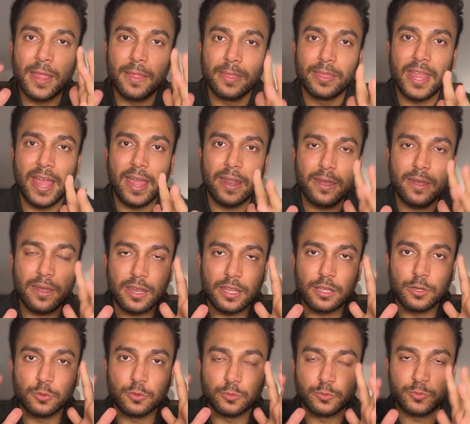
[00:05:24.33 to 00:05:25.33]
Then
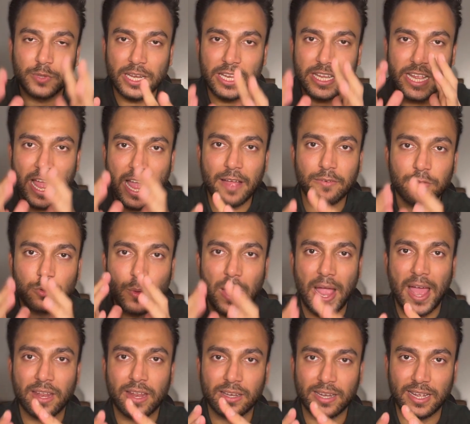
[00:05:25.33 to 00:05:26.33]
you really have to
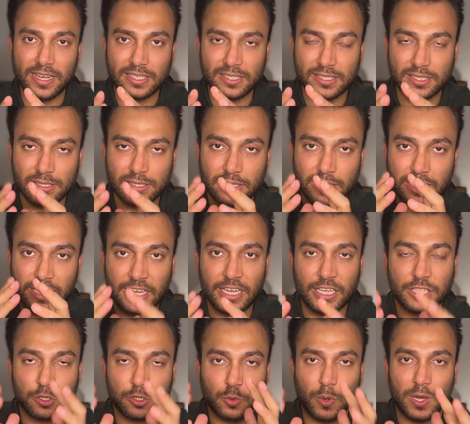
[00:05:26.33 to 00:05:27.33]
analyze
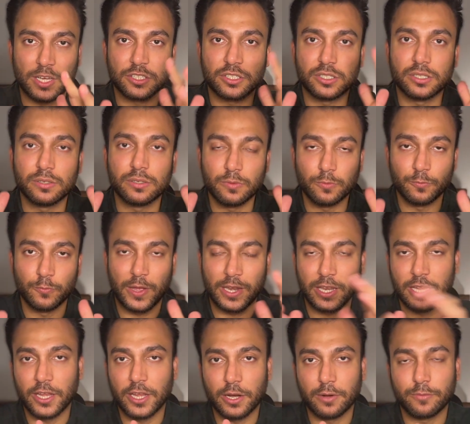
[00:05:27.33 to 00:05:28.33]
each question very
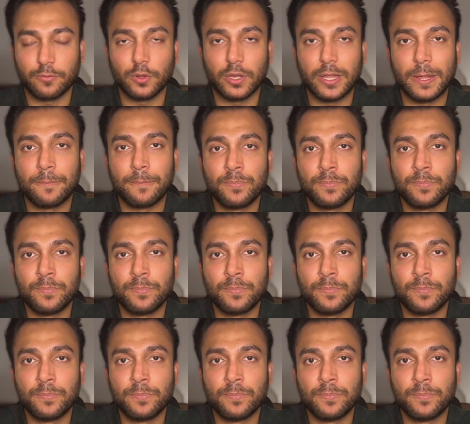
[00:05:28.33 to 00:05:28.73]
carefully.